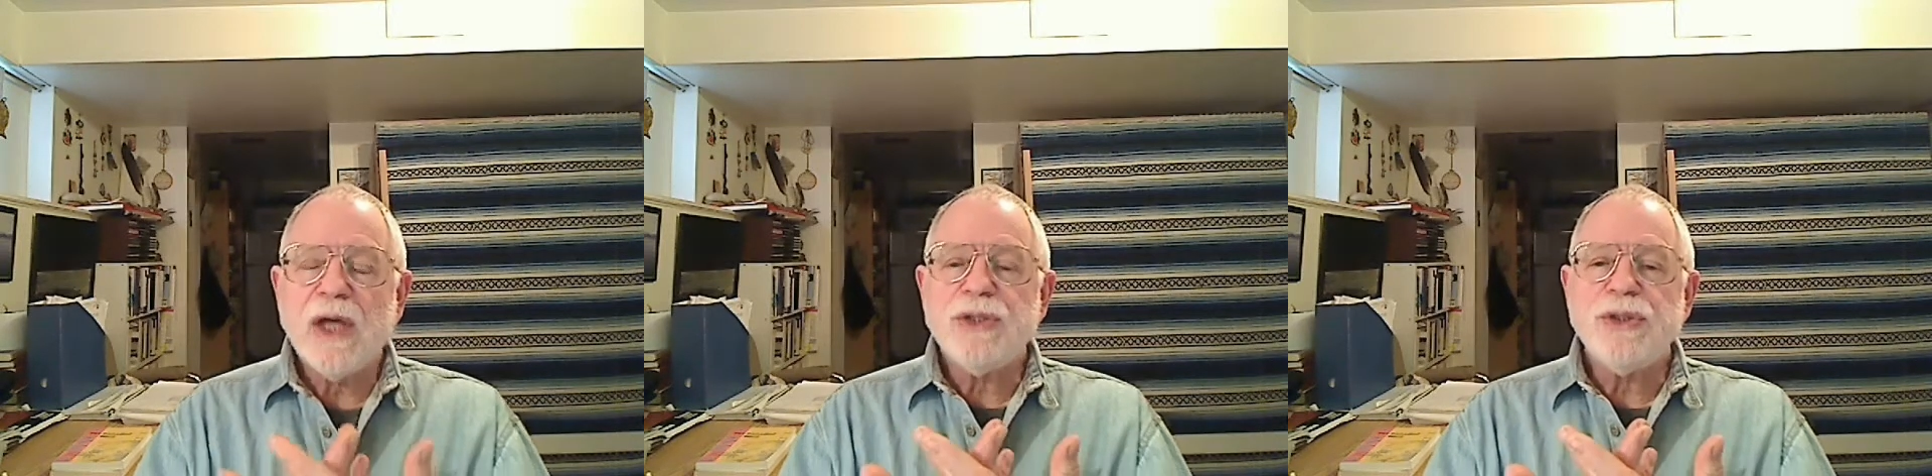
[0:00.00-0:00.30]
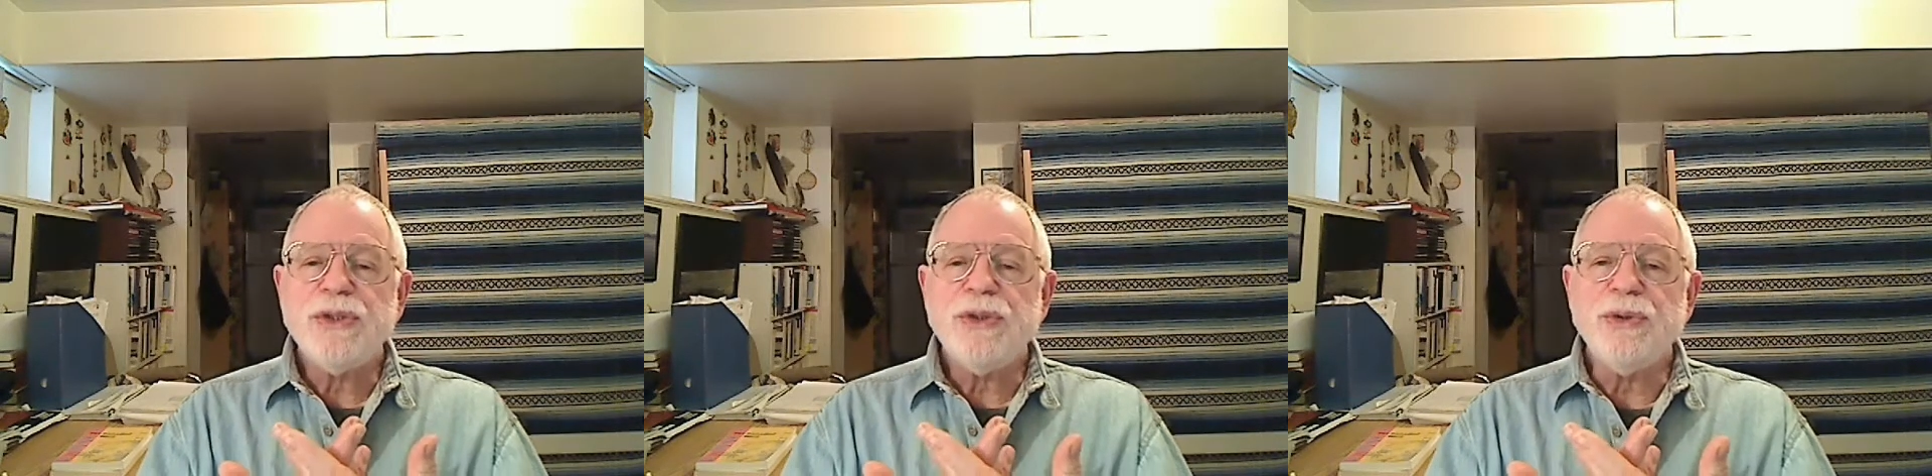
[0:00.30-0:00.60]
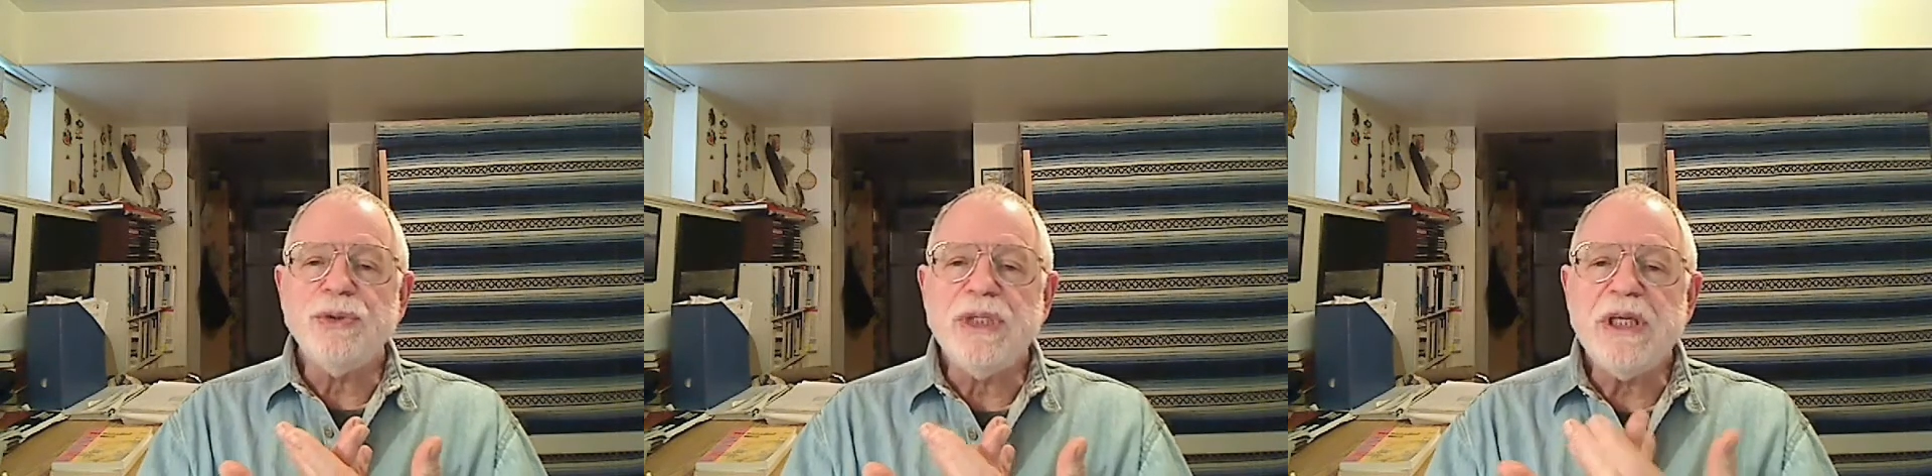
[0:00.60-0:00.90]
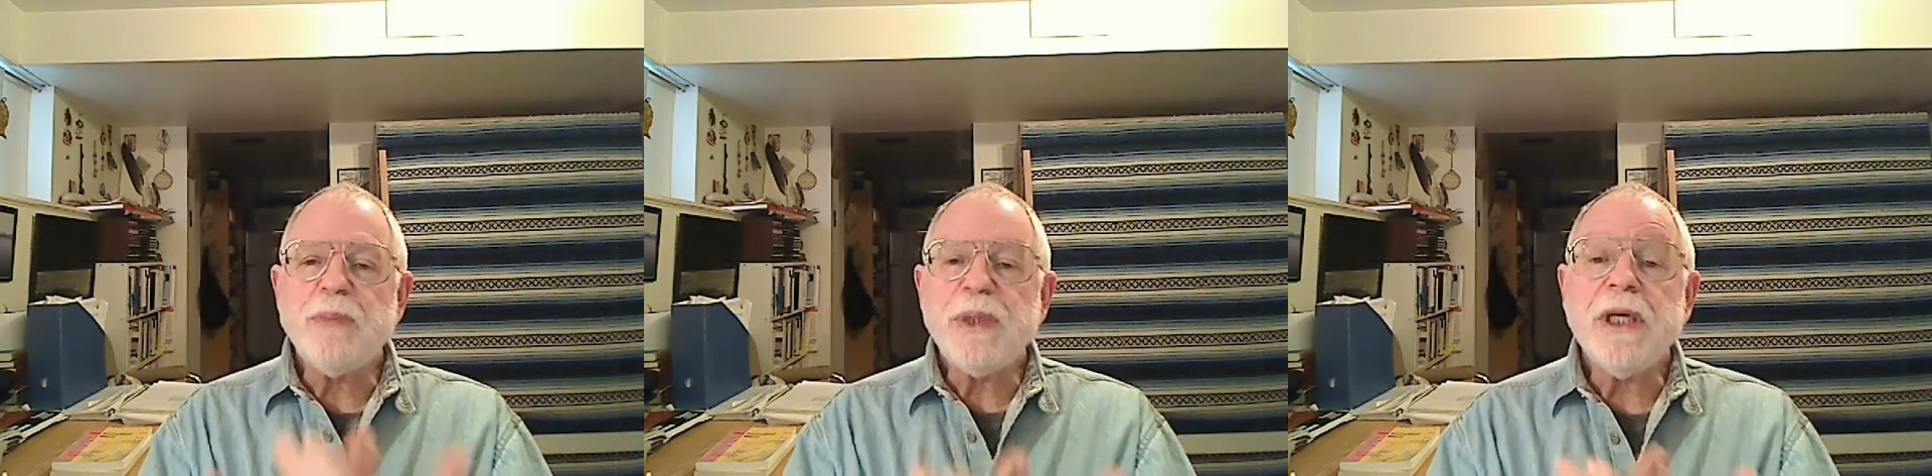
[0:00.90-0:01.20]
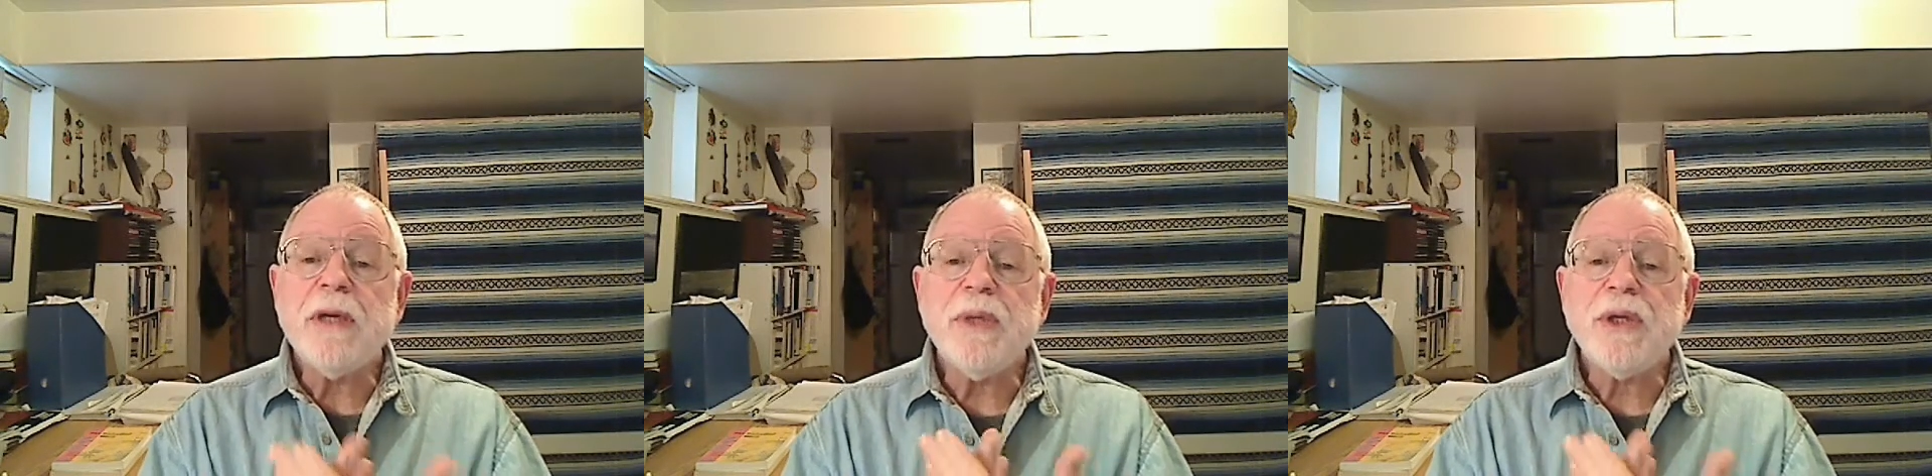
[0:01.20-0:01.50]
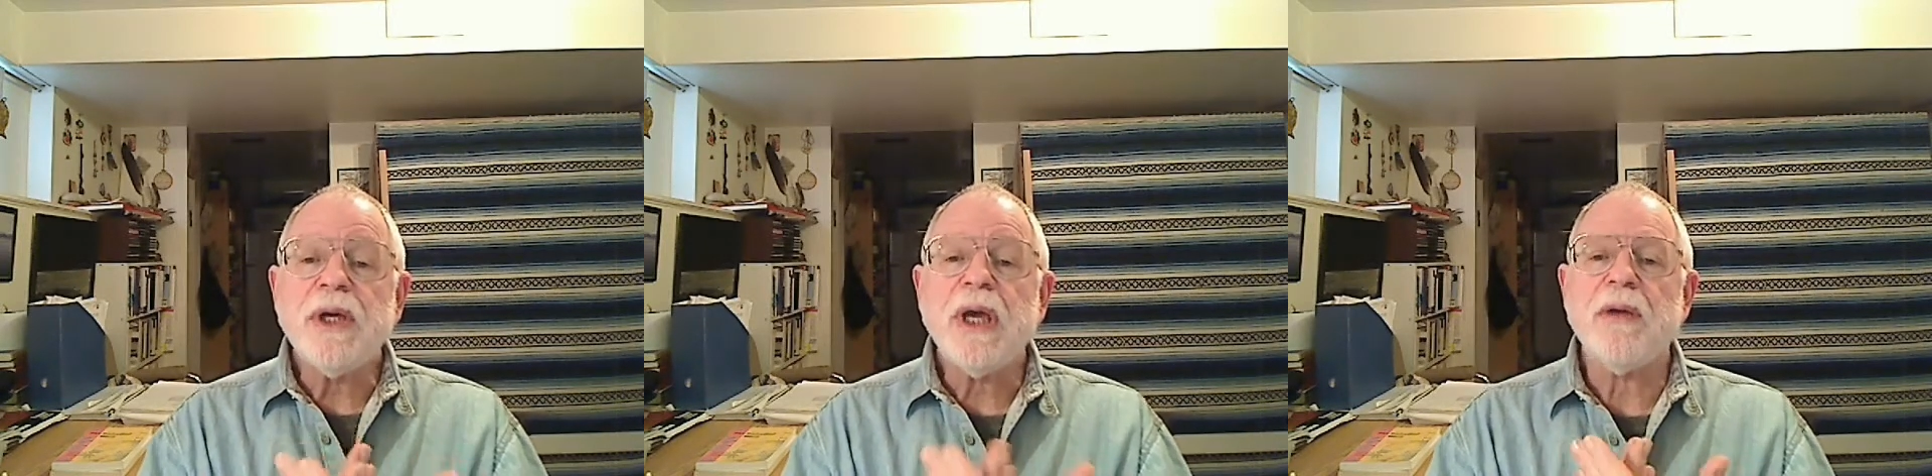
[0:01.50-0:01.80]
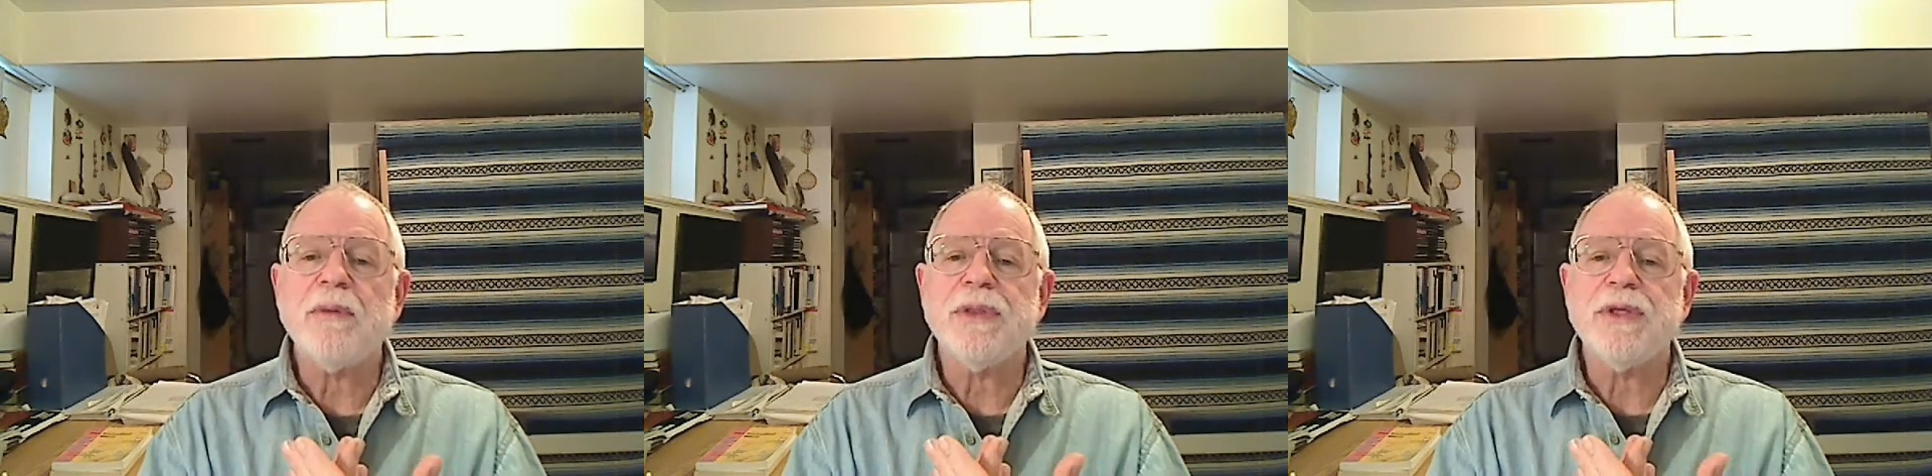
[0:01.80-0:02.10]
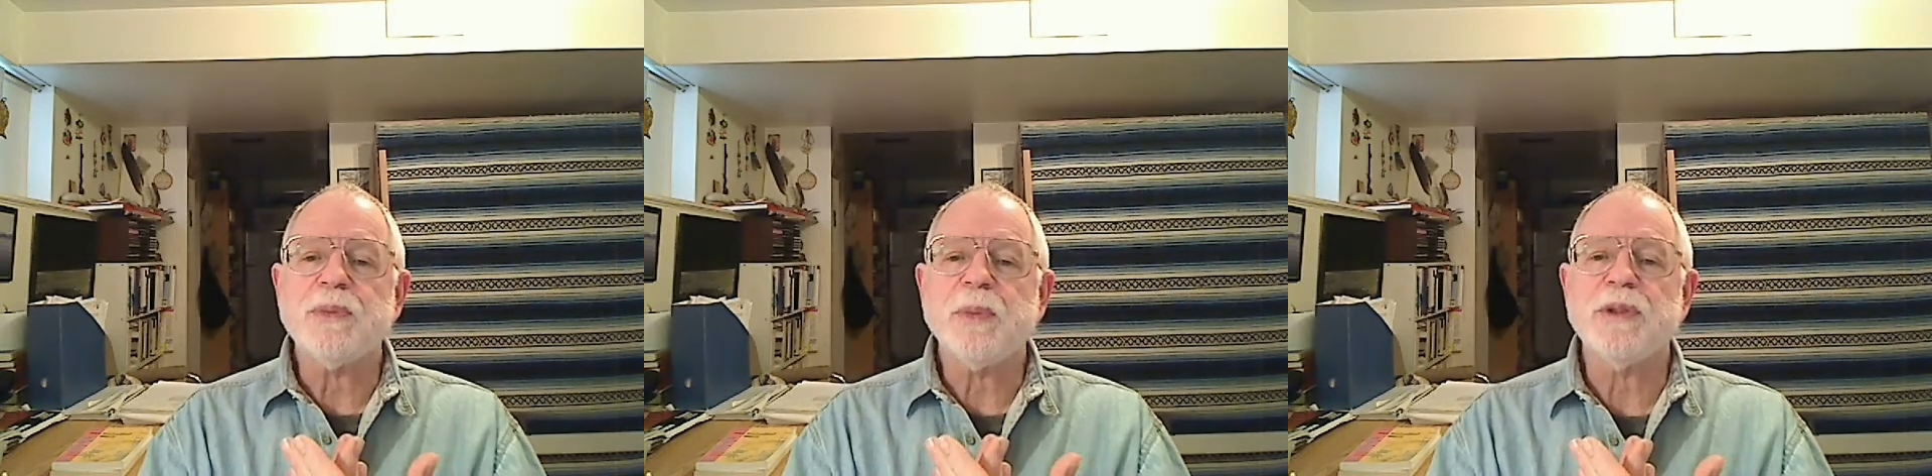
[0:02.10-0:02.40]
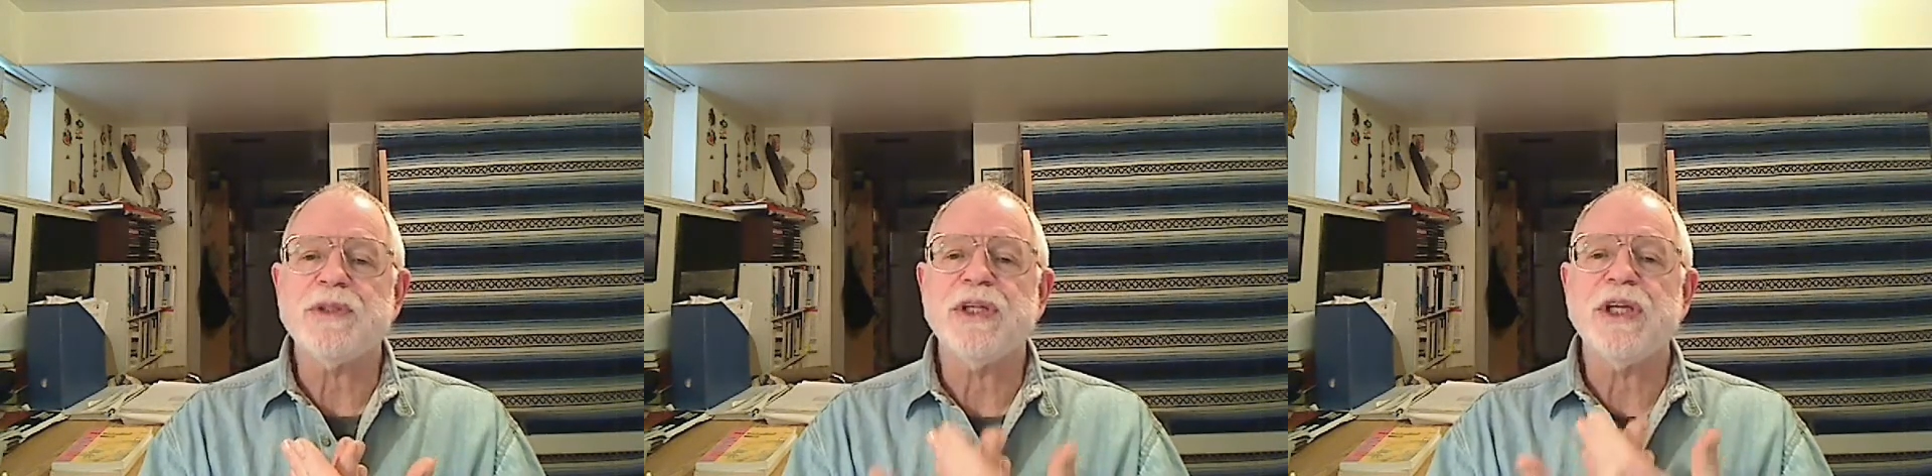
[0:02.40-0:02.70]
to deeply communicate with this person,